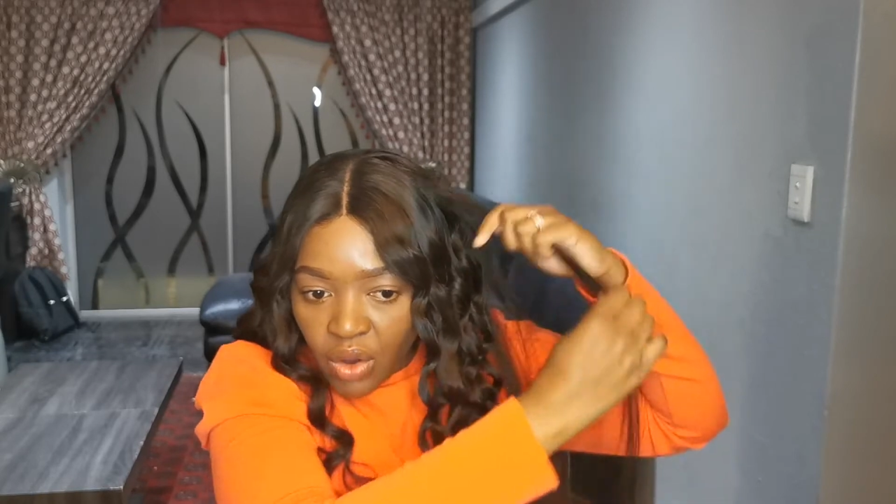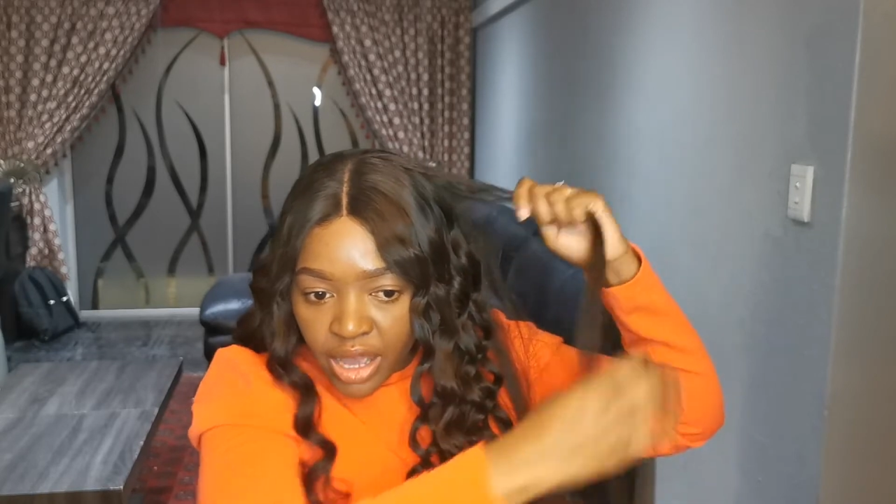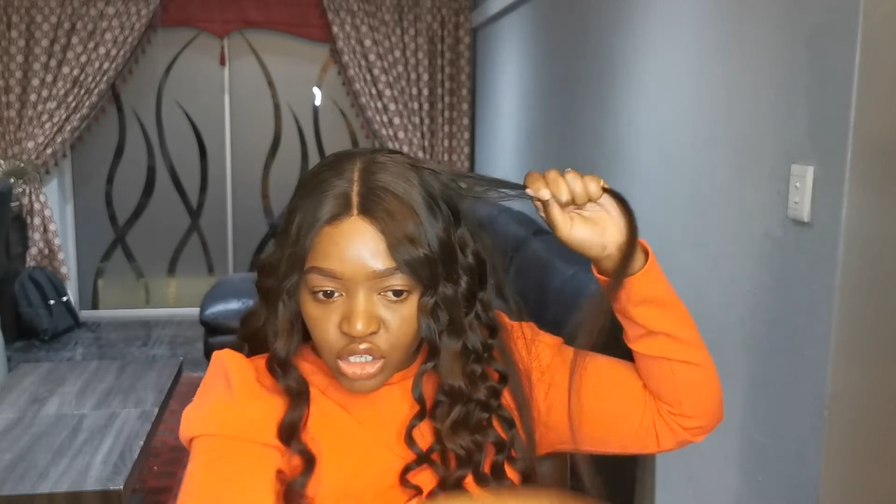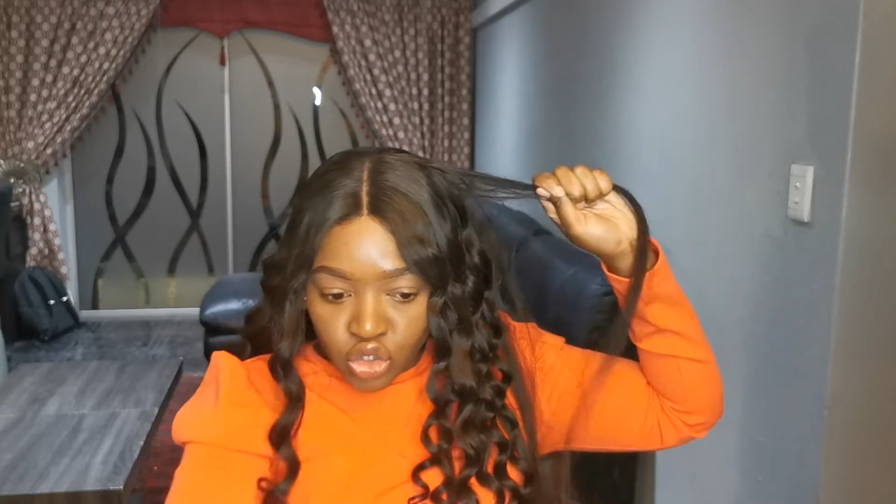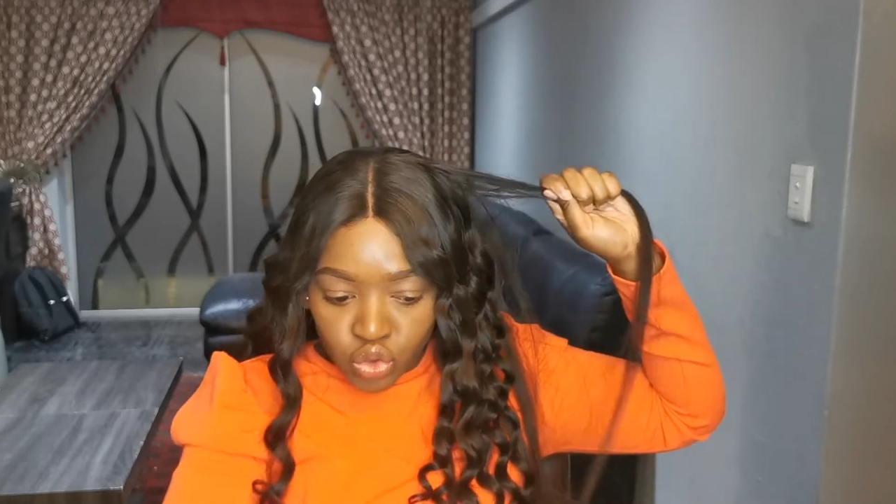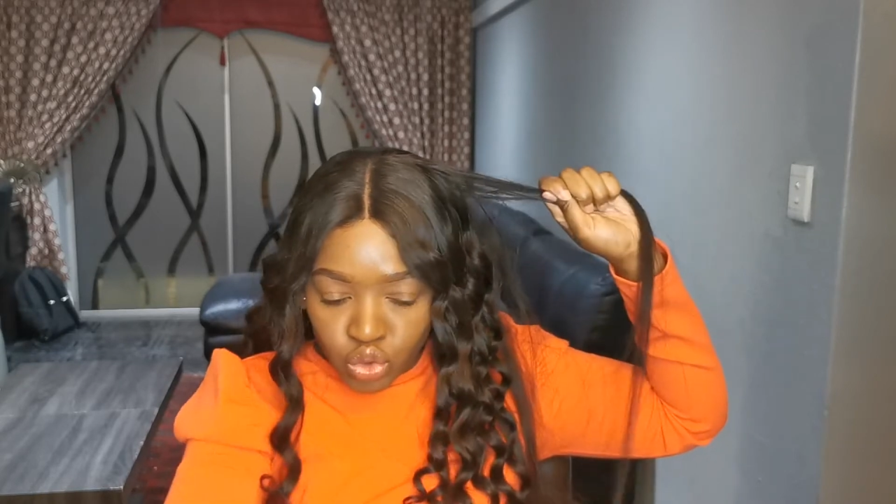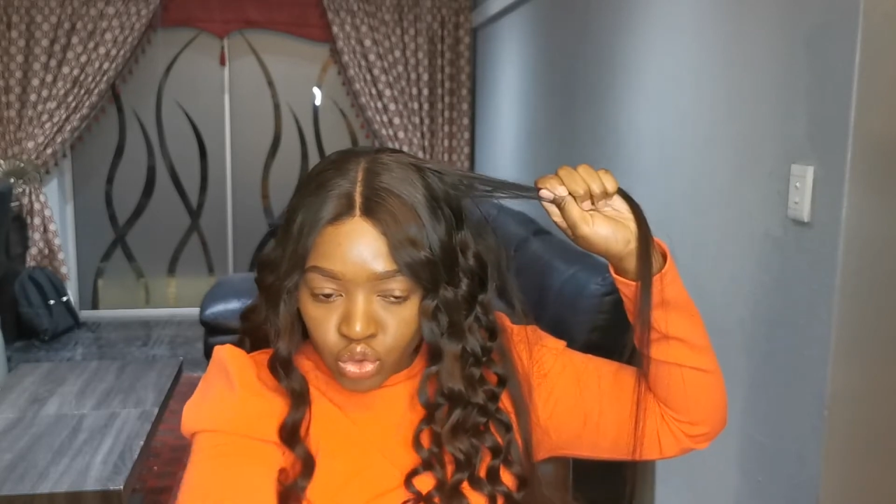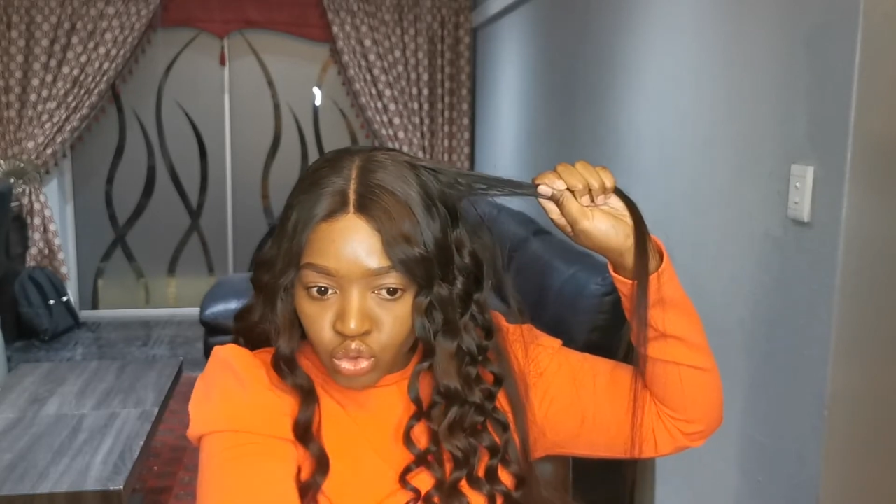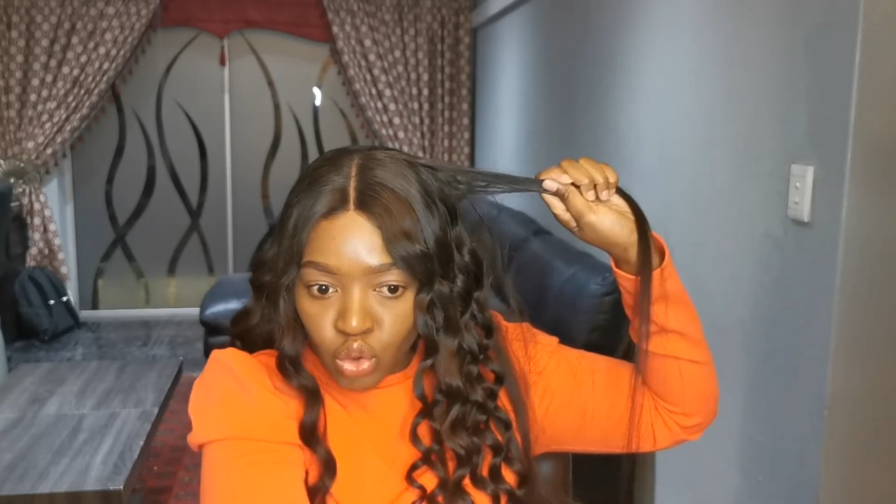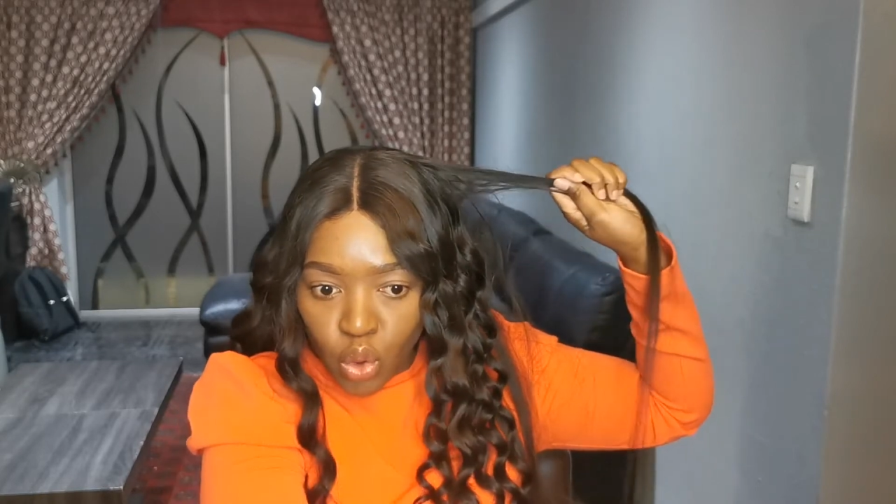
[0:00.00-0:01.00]
I choose
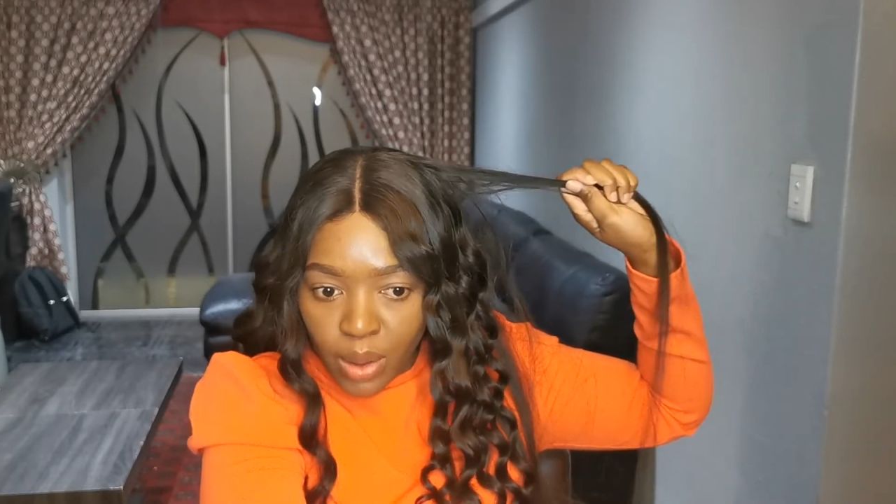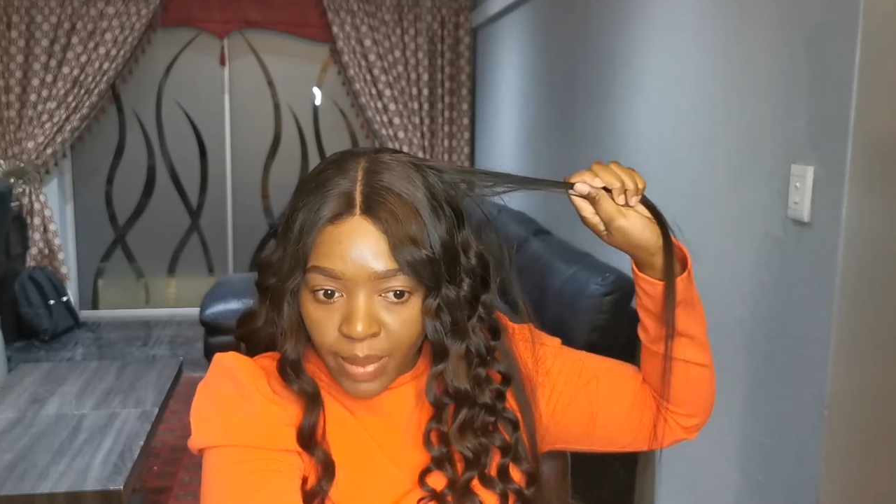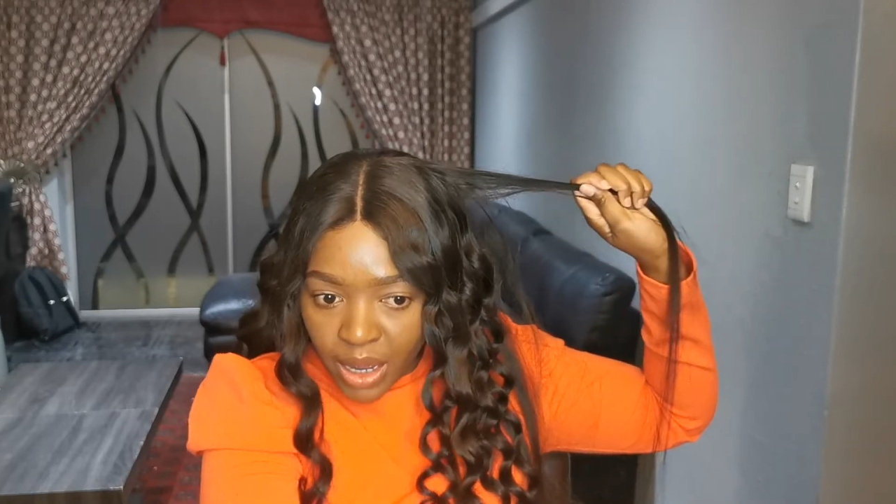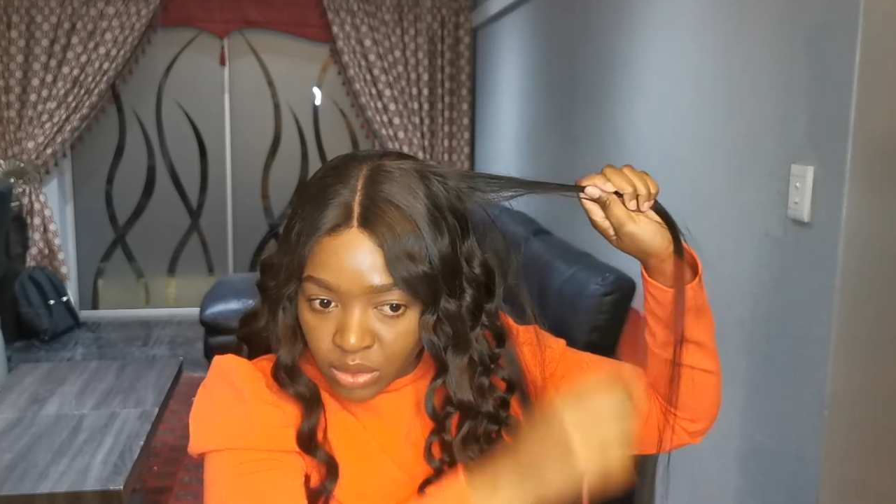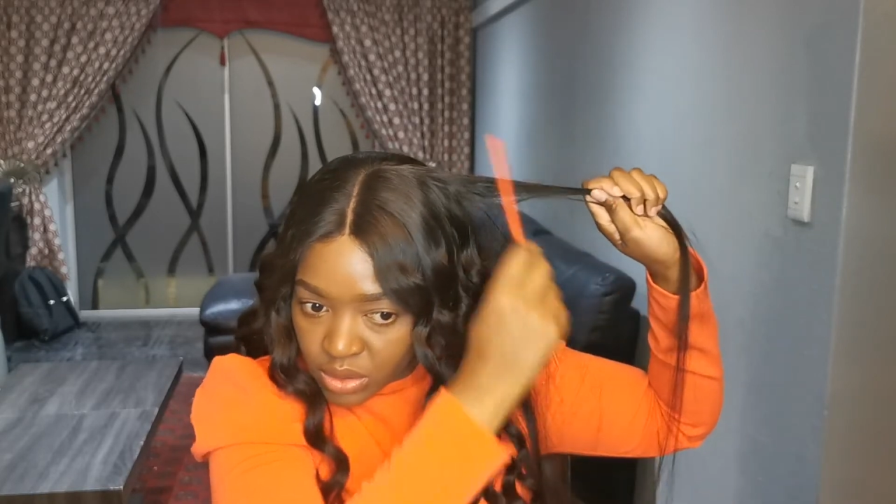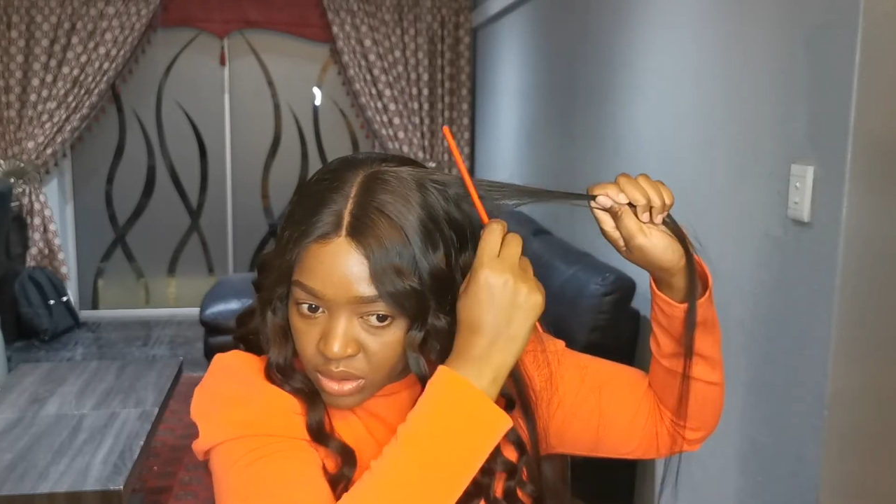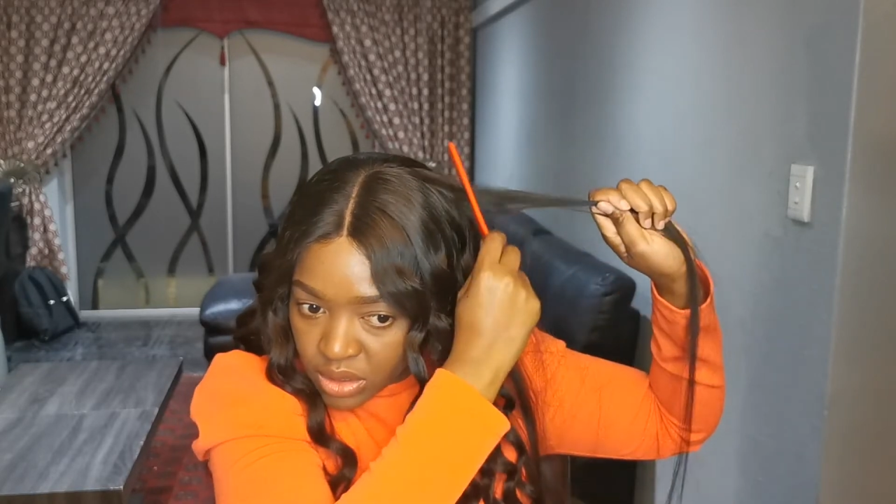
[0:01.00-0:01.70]
to go about